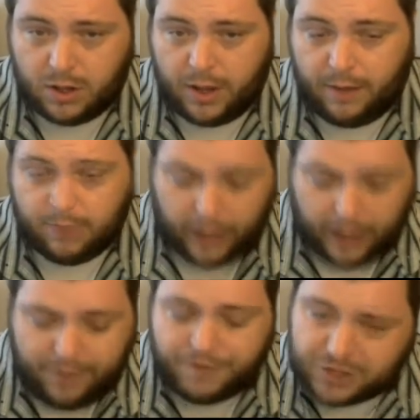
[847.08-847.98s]

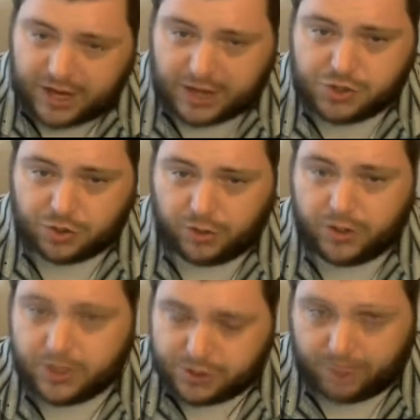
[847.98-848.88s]
life
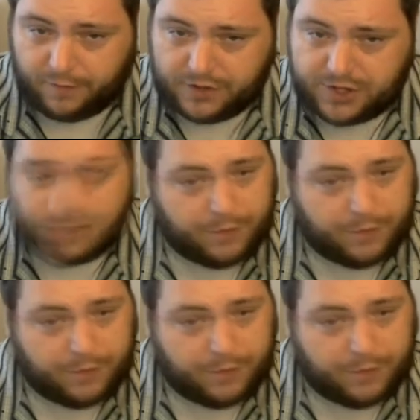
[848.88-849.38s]
essential services